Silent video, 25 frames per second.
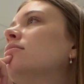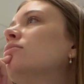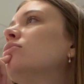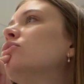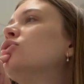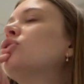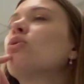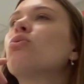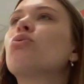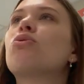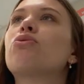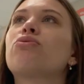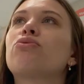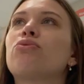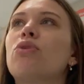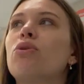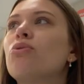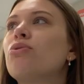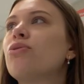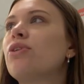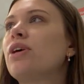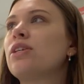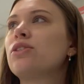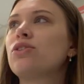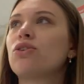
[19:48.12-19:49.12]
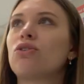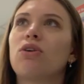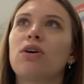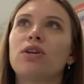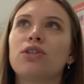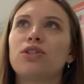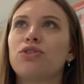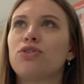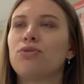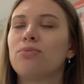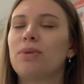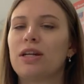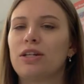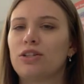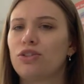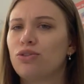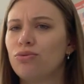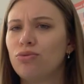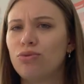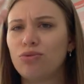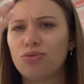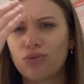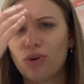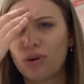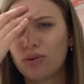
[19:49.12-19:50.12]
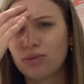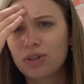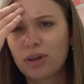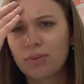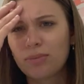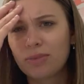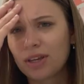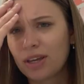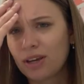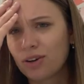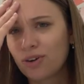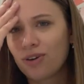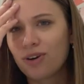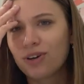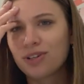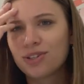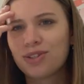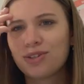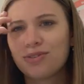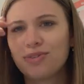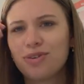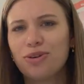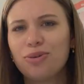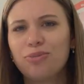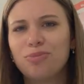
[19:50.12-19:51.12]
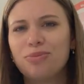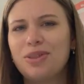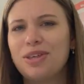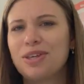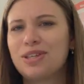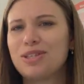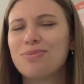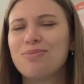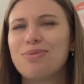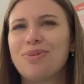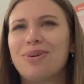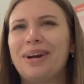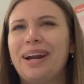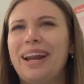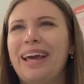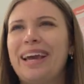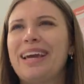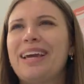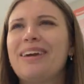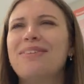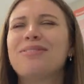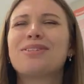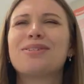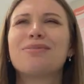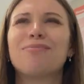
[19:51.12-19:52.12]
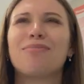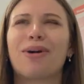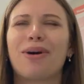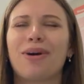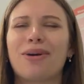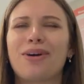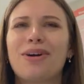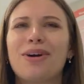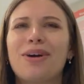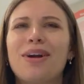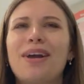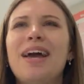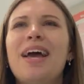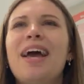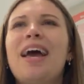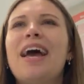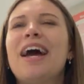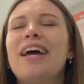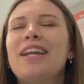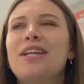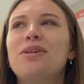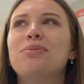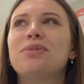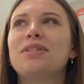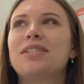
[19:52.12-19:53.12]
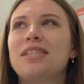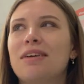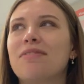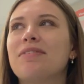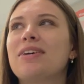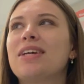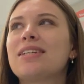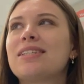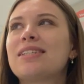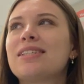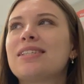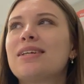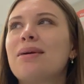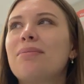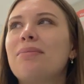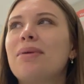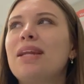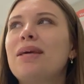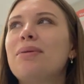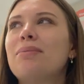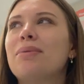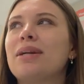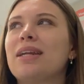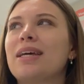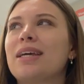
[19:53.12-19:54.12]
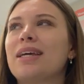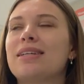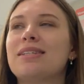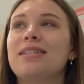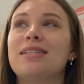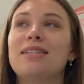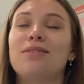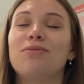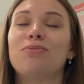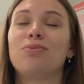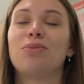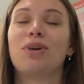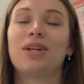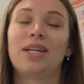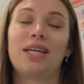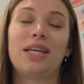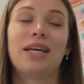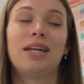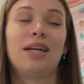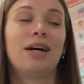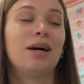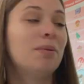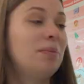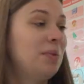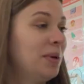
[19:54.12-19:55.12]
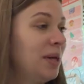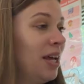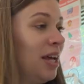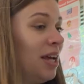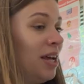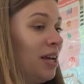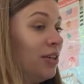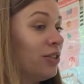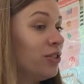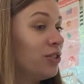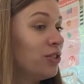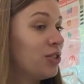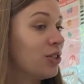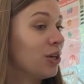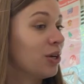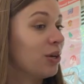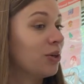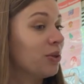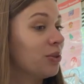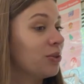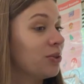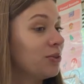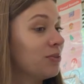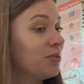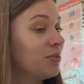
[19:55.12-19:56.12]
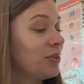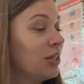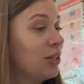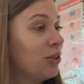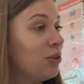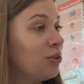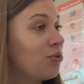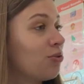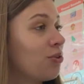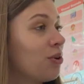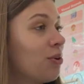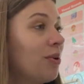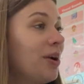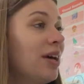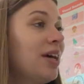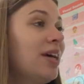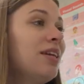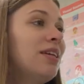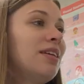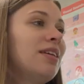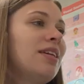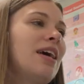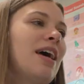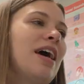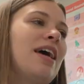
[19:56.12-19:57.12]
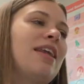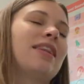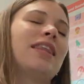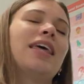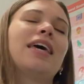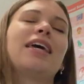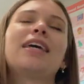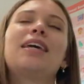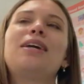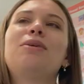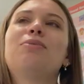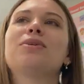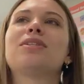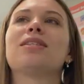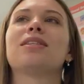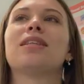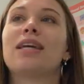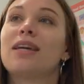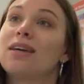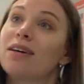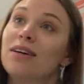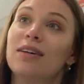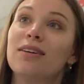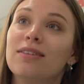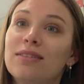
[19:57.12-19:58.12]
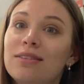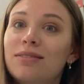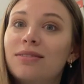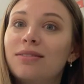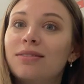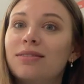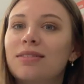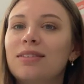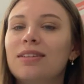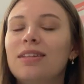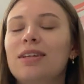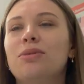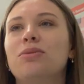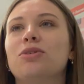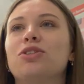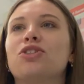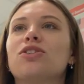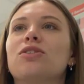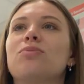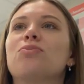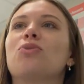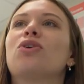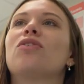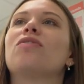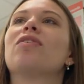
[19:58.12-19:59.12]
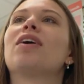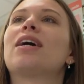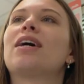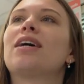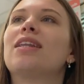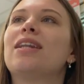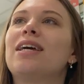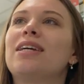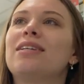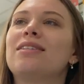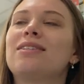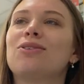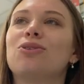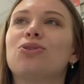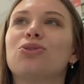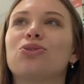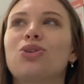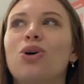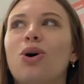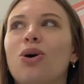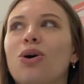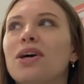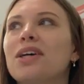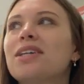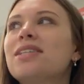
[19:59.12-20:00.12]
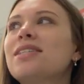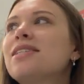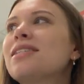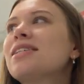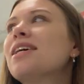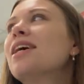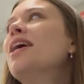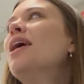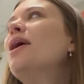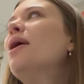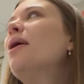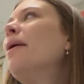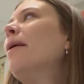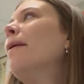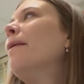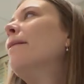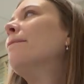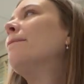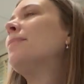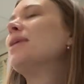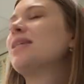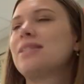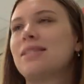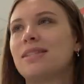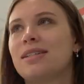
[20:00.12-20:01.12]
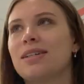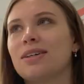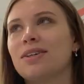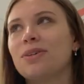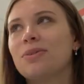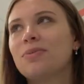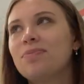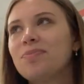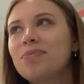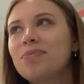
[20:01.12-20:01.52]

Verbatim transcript: don't throw things across the room. I had a student throw something across the room this morning. It was a marker and he was giving it to somebody, but I guess he didn't want to get up. So he threw it and like, it wasn't like a, it was just more of like a nice little toss, but still.